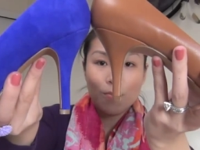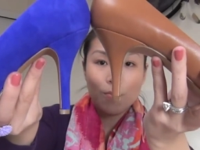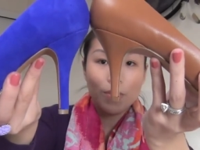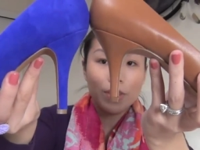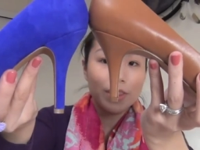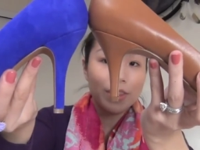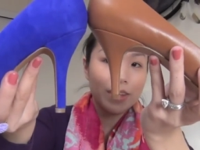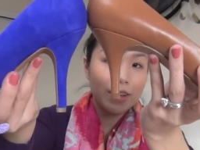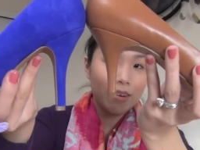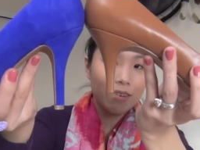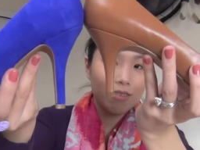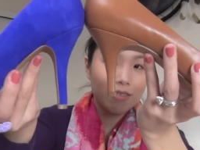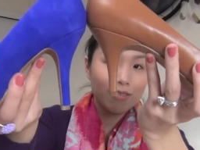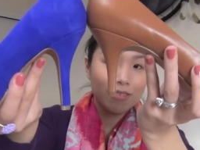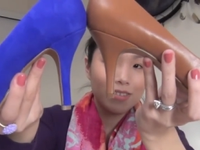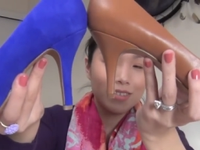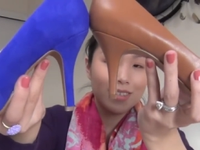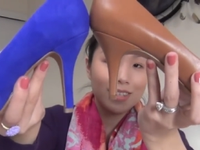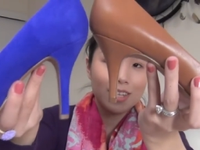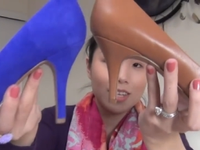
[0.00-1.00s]
but they're
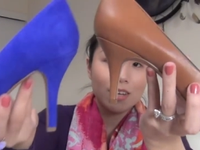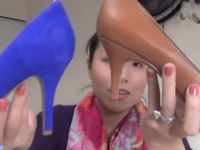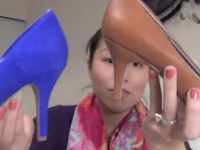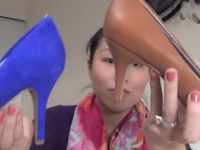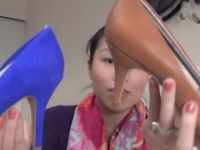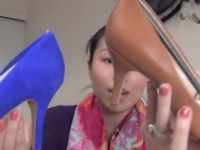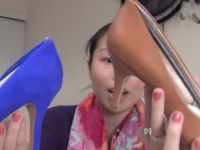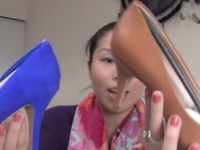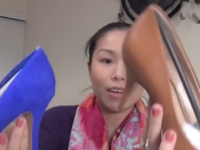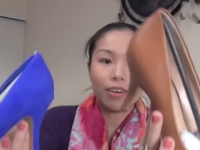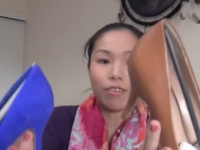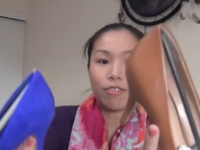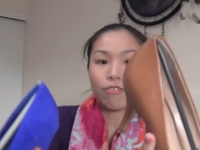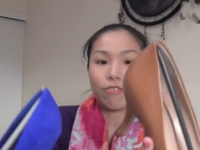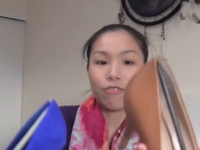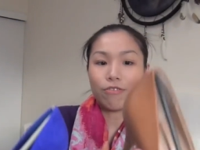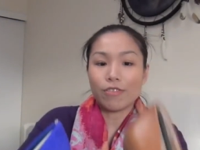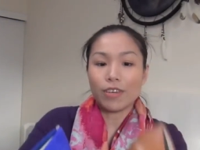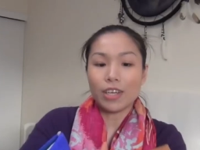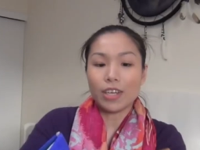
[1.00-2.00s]
still kind
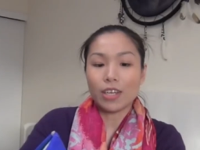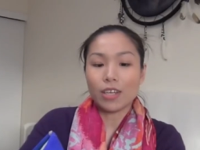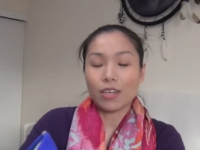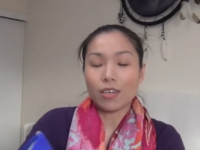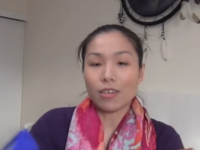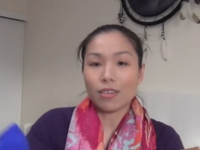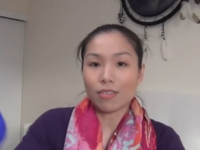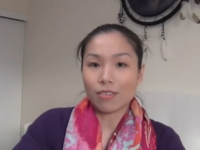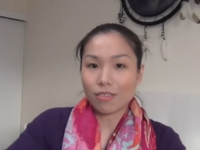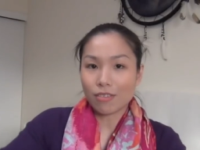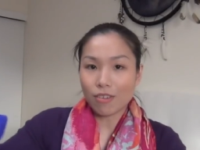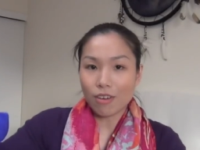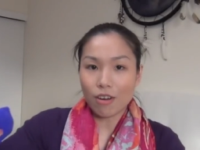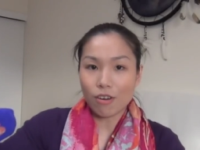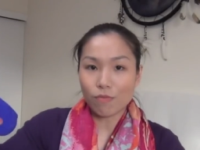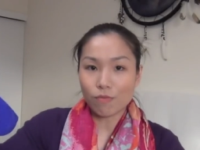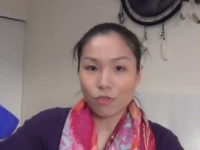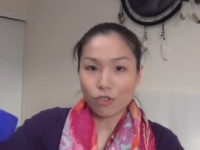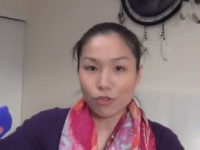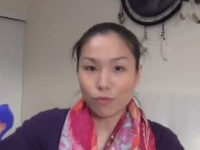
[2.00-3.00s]
of in the
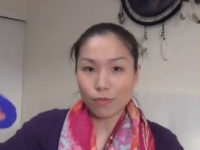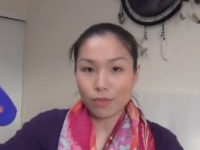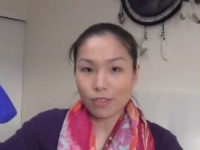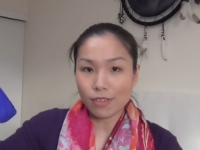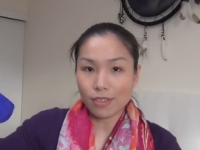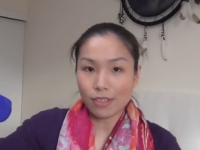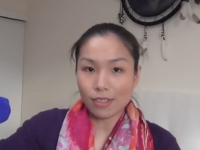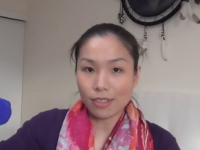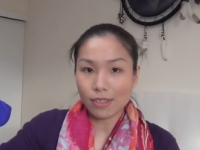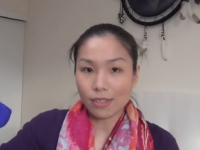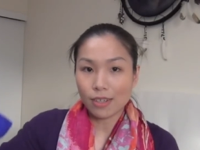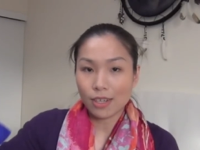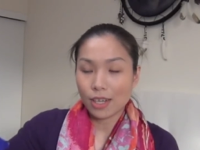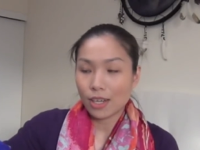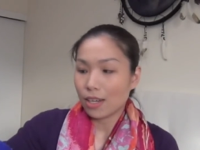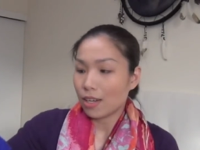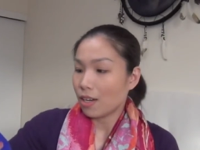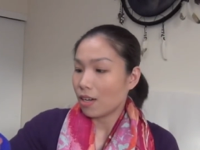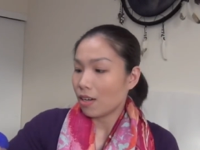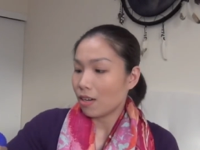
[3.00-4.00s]
comfortable
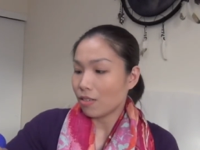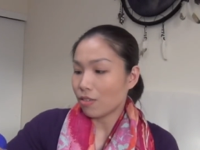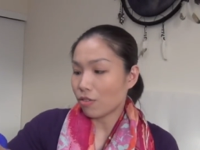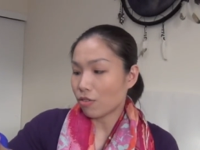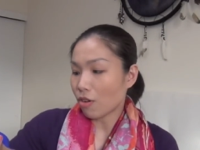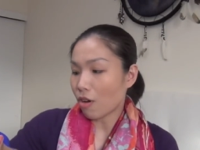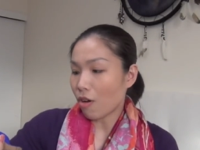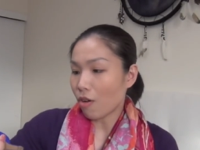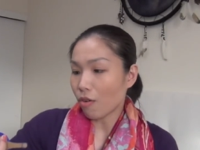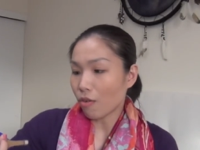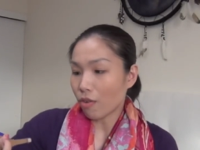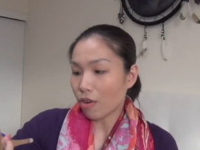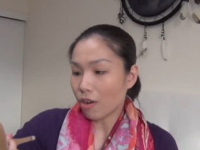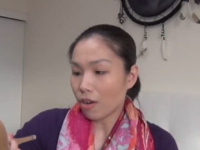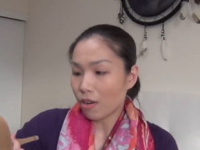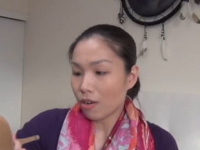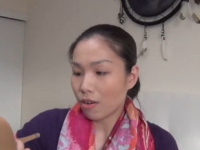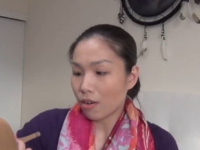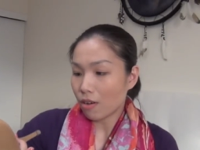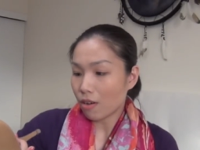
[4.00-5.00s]

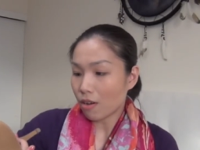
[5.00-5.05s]
zone.